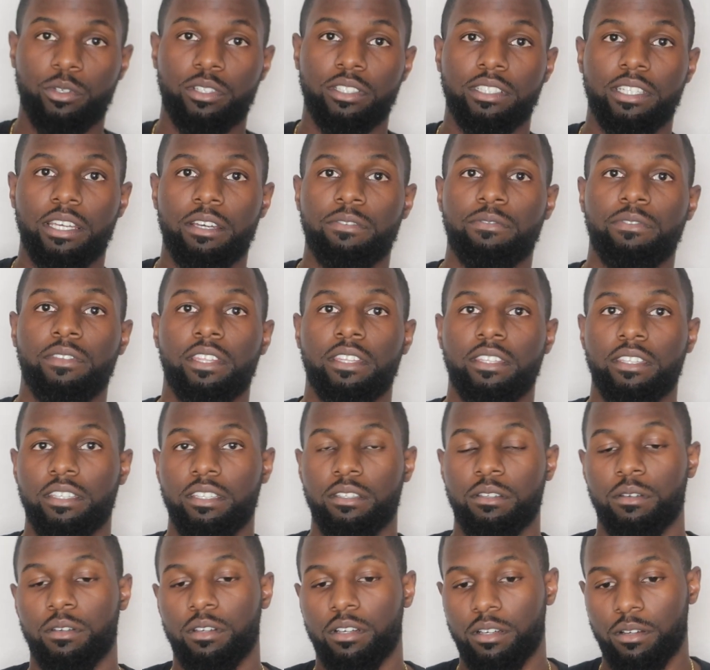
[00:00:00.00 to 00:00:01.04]
can
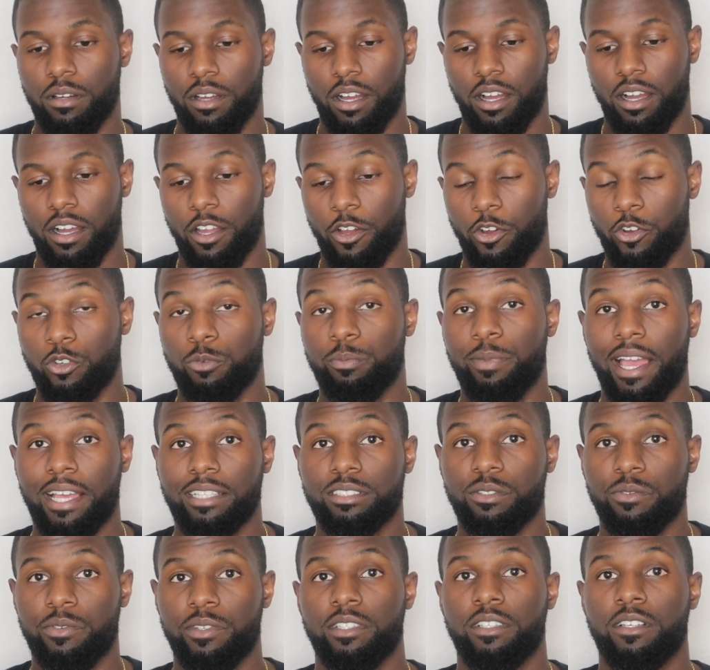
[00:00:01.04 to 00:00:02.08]
definitely earn
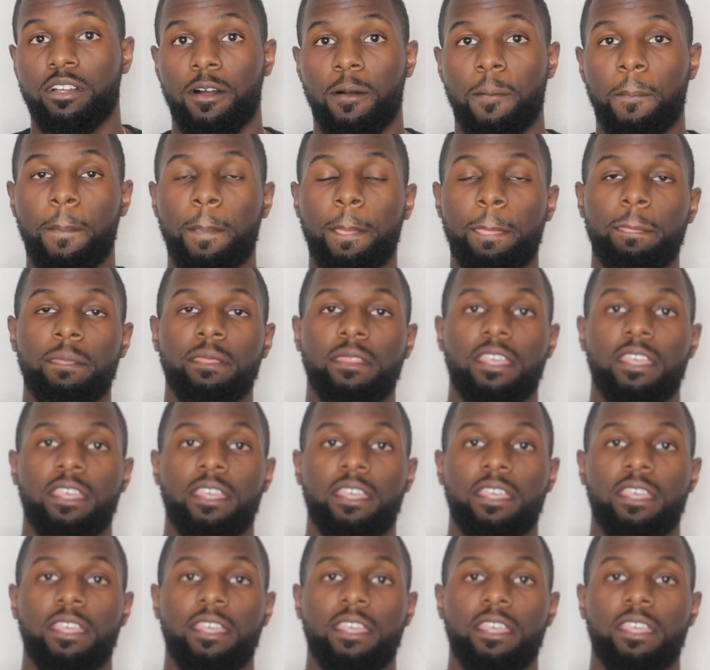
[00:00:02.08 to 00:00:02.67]
passive income.